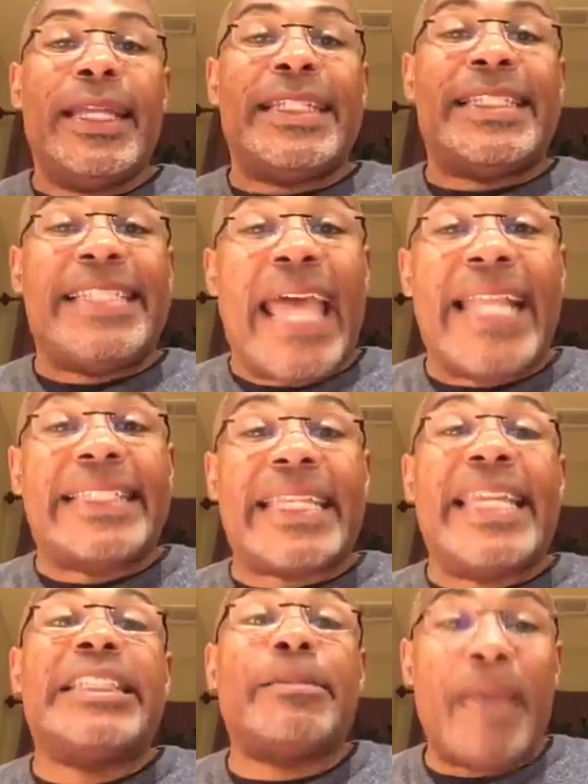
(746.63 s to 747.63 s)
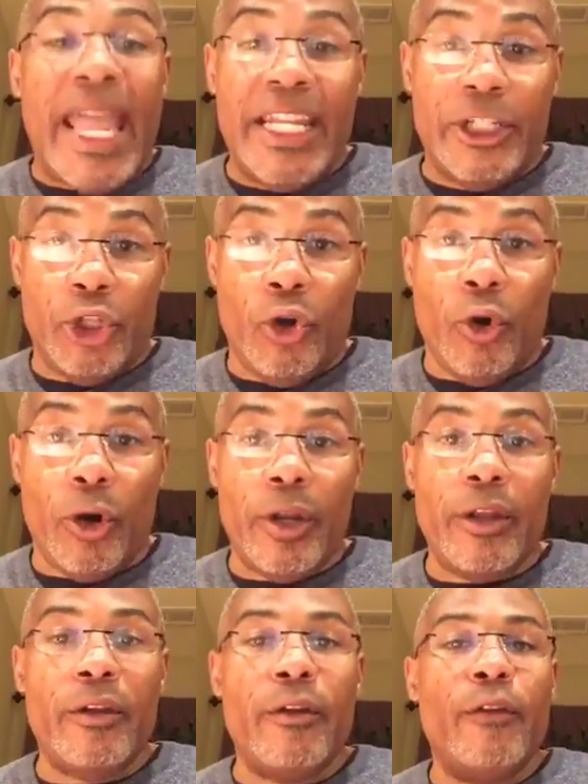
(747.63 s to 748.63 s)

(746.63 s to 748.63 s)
sex is mandatory.